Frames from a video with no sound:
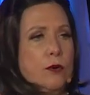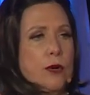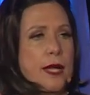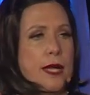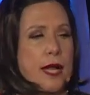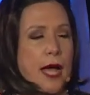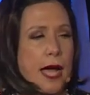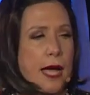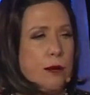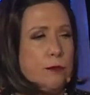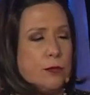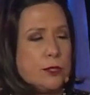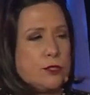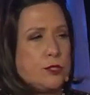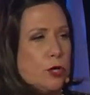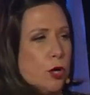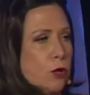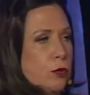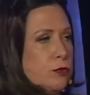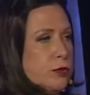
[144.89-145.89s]
And I was
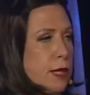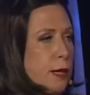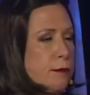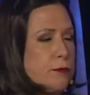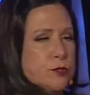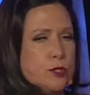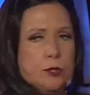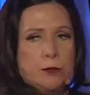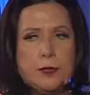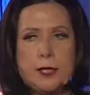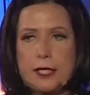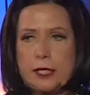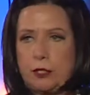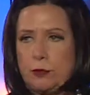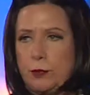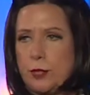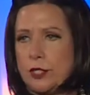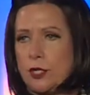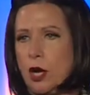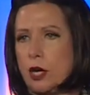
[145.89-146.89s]
told dumb, stupid,
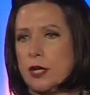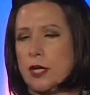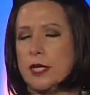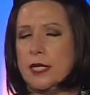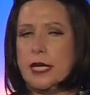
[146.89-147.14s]
ignorant, retarded,